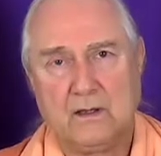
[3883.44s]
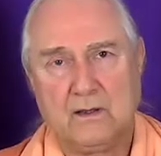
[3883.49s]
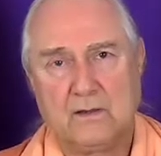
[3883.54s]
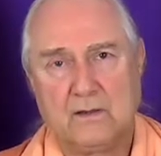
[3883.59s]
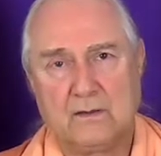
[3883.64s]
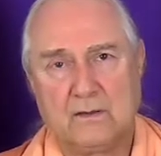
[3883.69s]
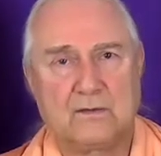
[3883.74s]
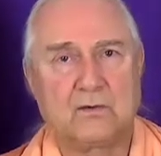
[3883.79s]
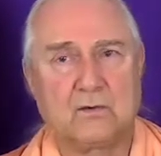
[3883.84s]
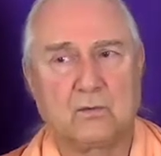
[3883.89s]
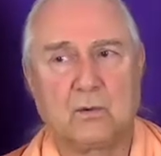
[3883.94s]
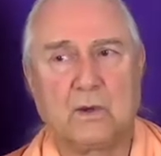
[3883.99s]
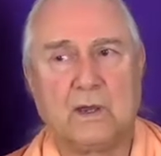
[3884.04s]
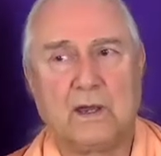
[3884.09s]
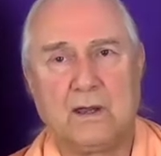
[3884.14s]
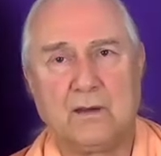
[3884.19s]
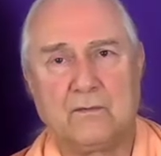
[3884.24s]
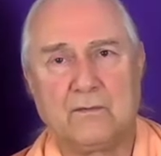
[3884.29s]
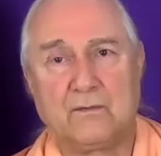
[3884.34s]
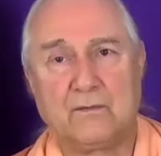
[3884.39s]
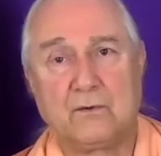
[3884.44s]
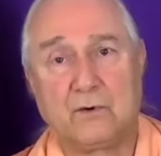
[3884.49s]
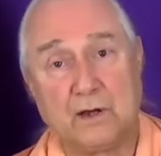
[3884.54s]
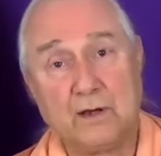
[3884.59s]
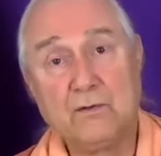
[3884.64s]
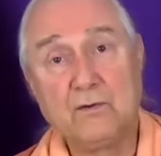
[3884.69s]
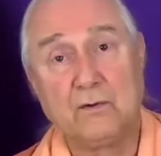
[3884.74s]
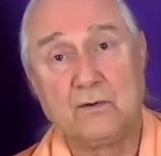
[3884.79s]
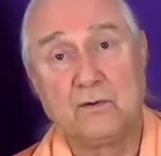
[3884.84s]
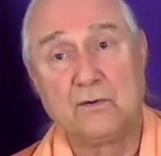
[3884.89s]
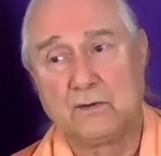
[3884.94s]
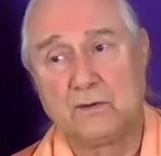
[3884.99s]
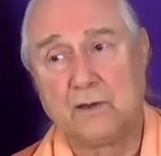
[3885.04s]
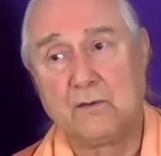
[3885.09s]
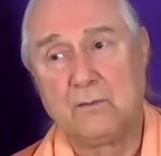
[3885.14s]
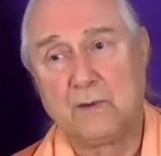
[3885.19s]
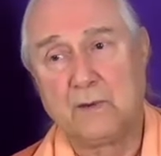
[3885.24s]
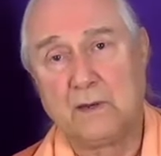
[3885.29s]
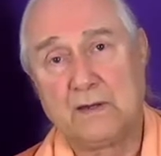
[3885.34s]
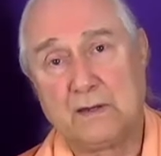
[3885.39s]
This is why for others, they
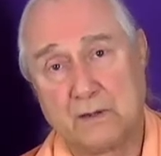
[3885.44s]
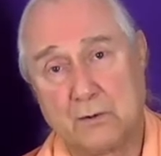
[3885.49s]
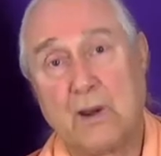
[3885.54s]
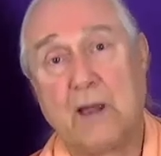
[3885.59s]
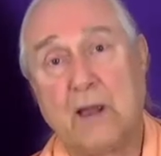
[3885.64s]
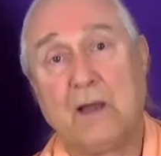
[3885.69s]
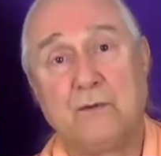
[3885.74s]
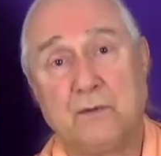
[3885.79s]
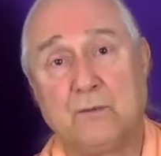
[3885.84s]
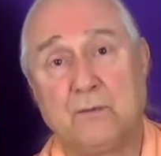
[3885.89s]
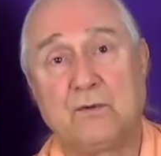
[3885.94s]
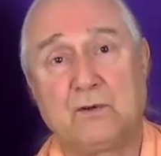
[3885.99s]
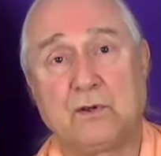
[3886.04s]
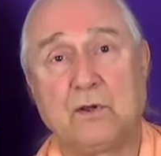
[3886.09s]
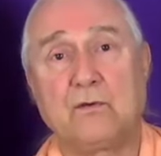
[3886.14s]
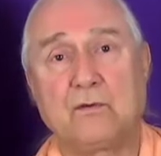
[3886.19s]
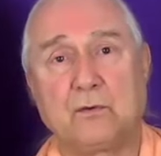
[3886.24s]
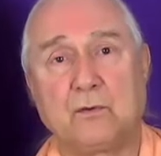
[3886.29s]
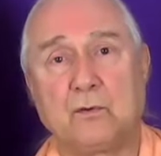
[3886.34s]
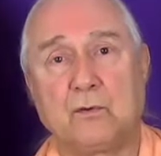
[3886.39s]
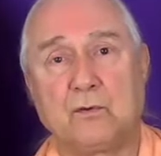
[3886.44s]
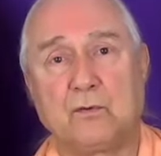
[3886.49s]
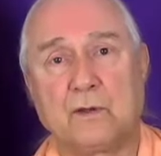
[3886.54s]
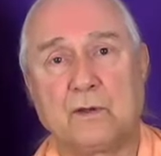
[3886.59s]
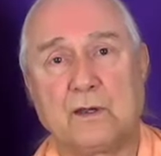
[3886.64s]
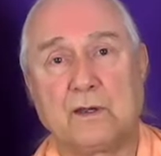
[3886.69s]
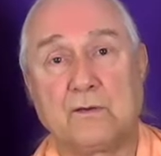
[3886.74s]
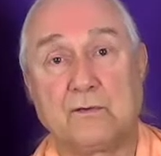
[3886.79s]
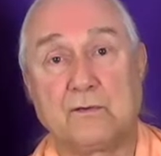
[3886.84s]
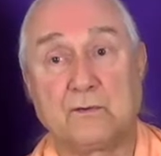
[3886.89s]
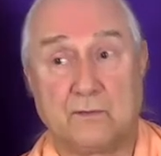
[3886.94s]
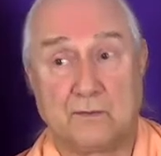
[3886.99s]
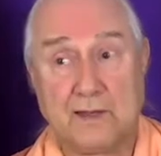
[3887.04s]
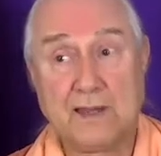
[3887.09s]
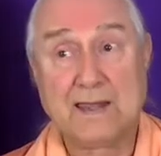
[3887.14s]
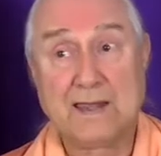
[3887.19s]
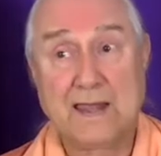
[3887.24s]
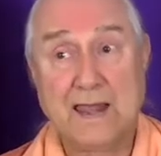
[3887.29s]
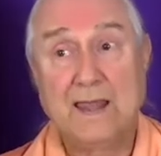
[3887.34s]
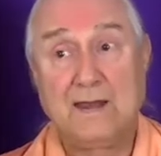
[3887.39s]
need to ground themselves in those things so they
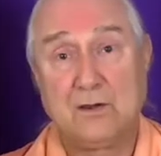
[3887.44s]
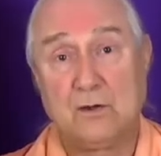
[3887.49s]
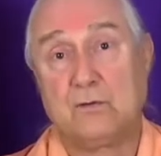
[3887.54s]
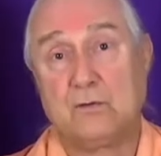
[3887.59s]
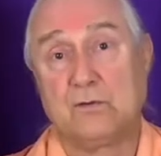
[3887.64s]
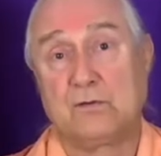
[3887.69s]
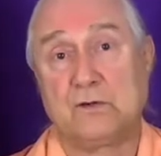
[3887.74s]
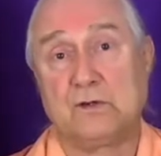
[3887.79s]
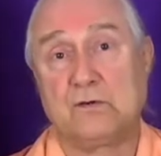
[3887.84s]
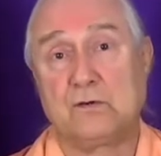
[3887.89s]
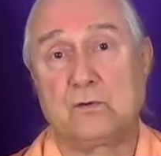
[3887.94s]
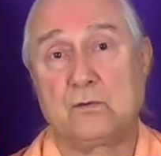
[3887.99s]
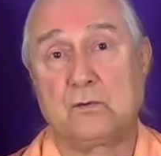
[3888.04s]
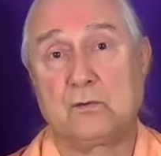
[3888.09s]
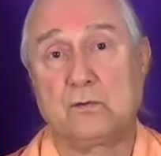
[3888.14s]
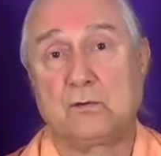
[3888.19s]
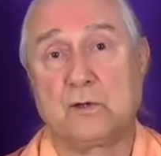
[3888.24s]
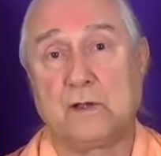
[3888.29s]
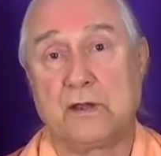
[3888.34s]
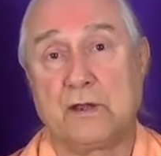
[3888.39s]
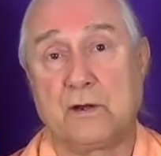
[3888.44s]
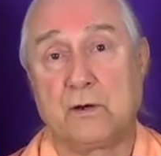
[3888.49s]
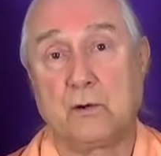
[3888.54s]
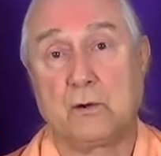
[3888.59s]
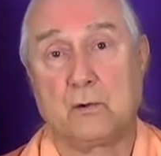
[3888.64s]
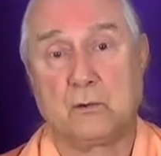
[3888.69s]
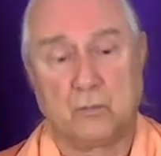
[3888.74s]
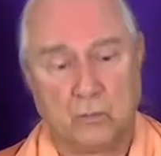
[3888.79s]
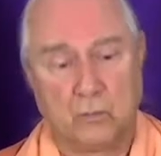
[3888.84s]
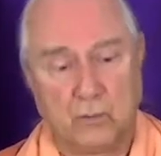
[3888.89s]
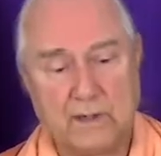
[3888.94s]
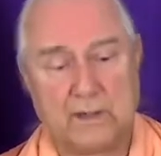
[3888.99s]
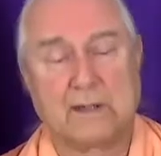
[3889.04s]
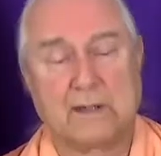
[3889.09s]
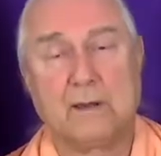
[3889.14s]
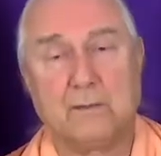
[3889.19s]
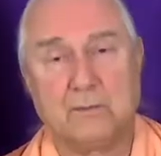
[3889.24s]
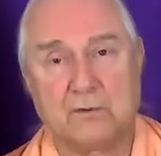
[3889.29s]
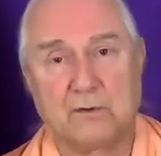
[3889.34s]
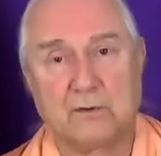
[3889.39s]
can use these tools later when it
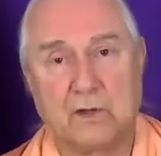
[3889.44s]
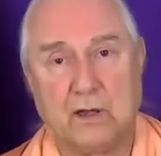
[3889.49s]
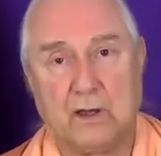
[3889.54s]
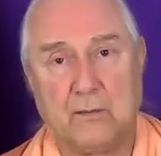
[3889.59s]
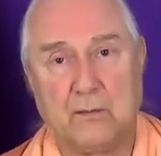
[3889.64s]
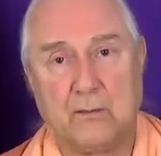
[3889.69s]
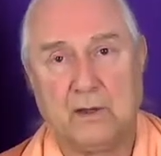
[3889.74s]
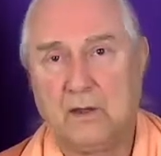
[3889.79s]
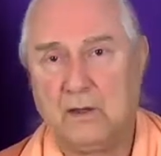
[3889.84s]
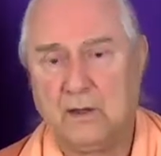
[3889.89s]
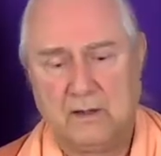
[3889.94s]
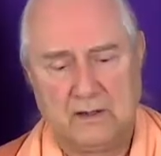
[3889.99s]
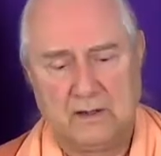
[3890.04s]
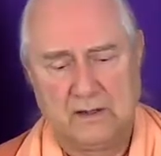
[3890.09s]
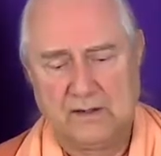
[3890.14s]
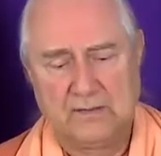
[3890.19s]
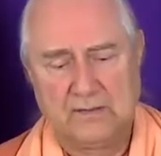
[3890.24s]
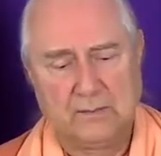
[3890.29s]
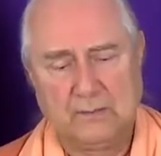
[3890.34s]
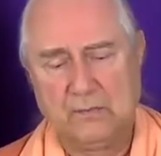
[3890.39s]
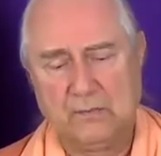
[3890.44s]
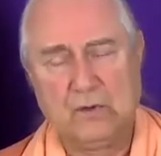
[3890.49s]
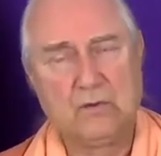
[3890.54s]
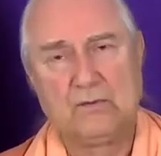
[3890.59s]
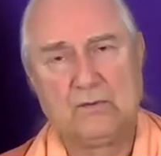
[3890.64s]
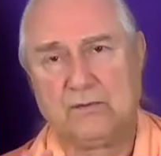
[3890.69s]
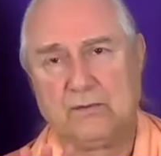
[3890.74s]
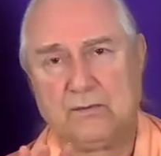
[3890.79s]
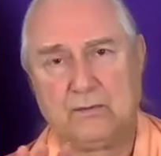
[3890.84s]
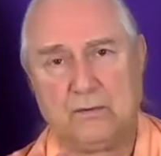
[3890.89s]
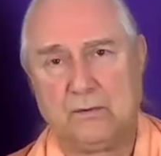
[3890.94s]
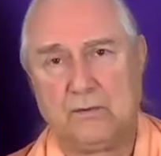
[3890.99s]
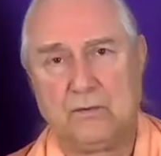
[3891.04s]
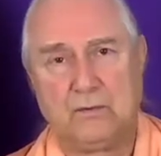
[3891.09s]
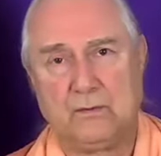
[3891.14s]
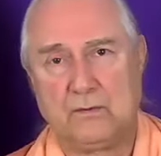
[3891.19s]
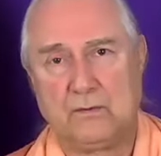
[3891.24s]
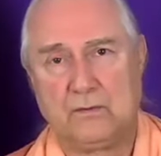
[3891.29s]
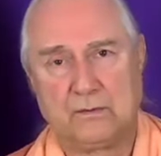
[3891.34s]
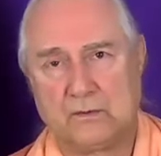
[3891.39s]
comes time. It's a beautiful
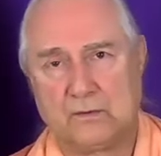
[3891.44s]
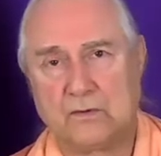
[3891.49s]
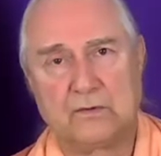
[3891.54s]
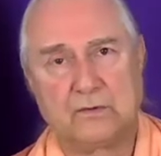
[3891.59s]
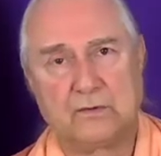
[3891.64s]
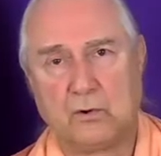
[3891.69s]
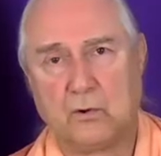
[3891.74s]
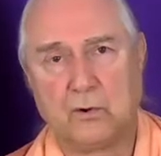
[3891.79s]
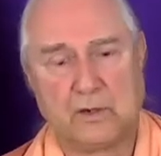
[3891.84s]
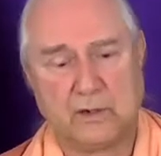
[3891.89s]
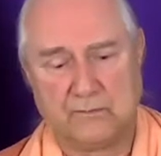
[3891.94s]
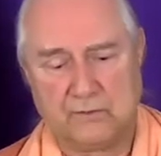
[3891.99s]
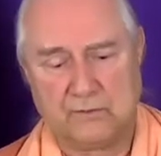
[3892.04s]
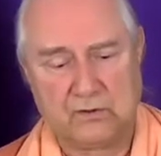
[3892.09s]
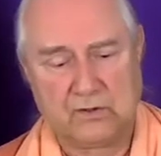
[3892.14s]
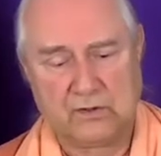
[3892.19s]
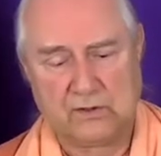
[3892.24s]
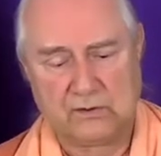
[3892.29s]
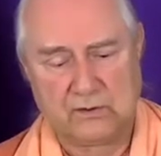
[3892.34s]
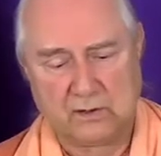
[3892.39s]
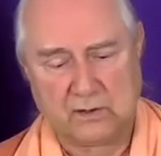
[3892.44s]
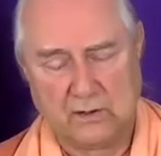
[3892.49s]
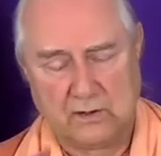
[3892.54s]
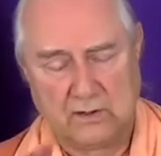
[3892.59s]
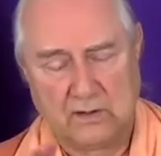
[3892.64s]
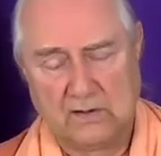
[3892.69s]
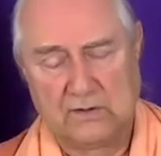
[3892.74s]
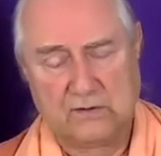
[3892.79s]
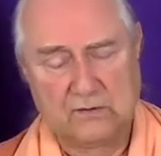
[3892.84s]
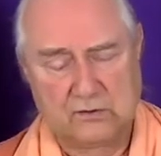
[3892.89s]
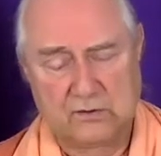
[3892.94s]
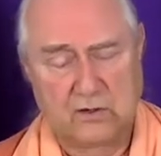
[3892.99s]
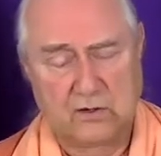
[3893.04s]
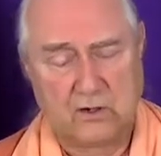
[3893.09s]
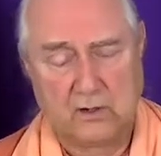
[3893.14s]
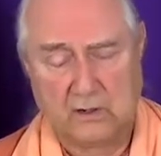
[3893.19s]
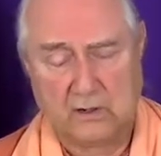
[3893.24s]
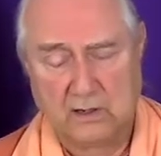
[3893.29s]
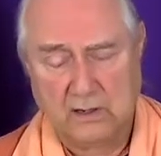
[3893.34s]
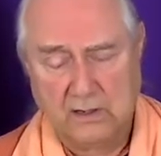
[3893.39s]
story in Vasishtha, and this
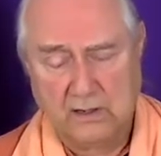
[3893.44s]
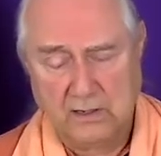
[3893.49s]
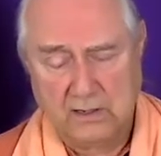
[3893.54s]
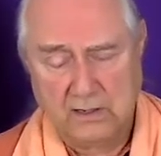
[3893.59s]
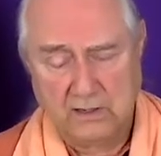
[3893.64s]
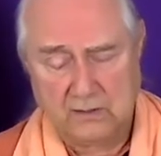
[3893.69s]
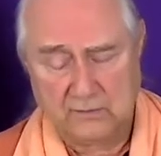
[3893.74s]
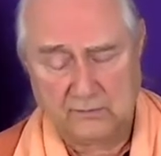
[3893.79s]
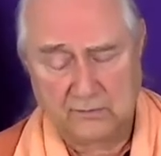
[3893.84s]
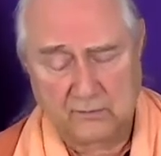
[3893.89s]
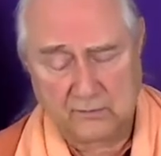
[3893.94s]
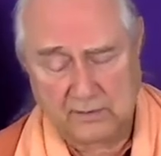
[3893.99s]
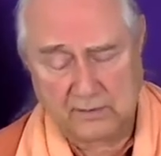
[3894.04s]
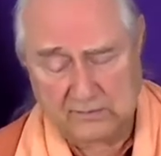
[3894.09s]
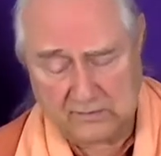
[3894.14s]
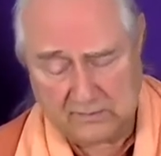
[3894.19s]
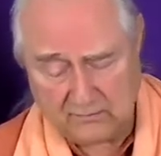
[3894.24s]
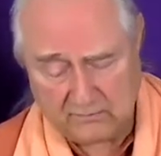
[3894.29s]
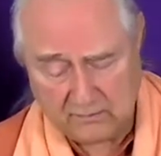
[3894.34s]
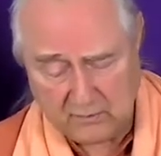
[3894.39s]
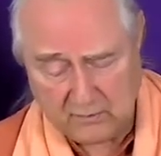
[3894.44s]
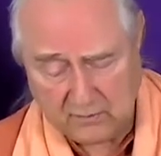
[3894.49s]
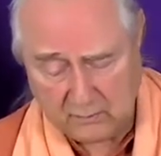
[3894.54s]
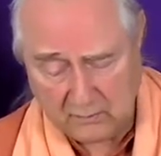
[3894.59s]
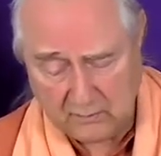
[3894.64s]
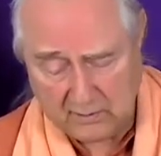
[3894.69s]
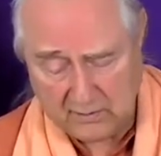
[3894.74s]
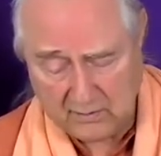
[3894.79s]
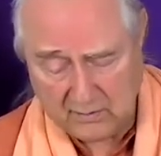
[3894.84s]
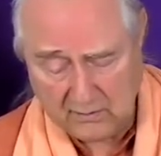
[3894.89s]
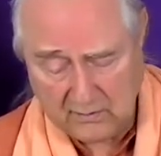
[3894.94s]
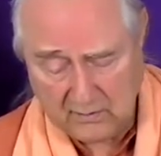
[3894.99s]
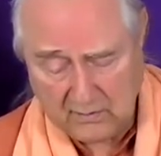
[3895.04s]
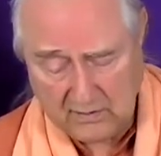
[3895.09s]
chart illustrates it very well.